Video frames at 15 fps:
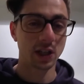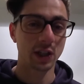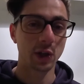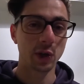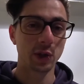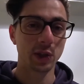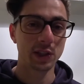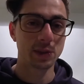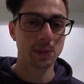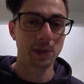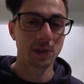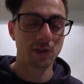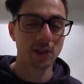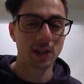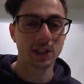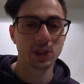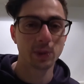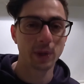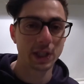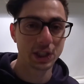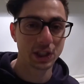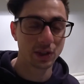I know there's a bit of
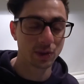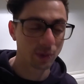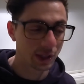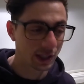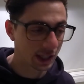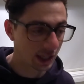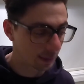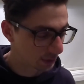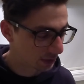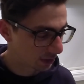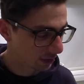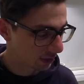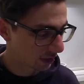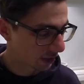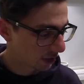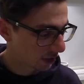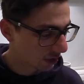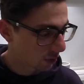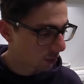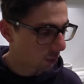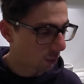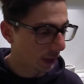fluctuation when it comes to
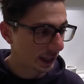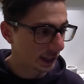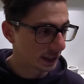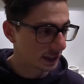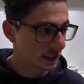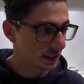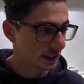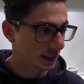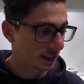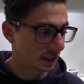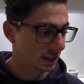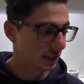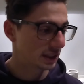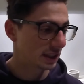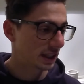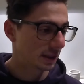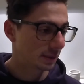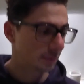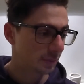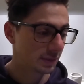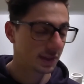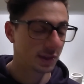weigh-ins, and
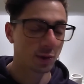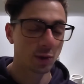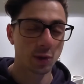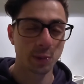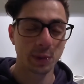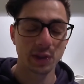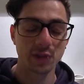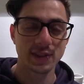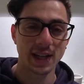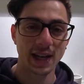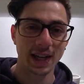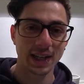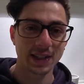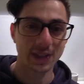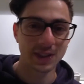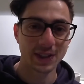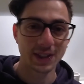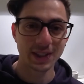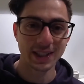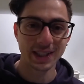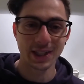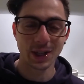they're all a bit of data
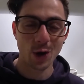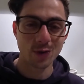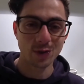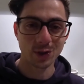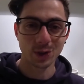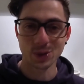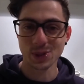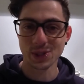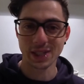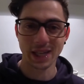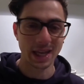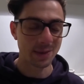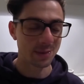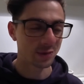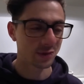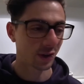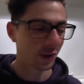in an overall scheme.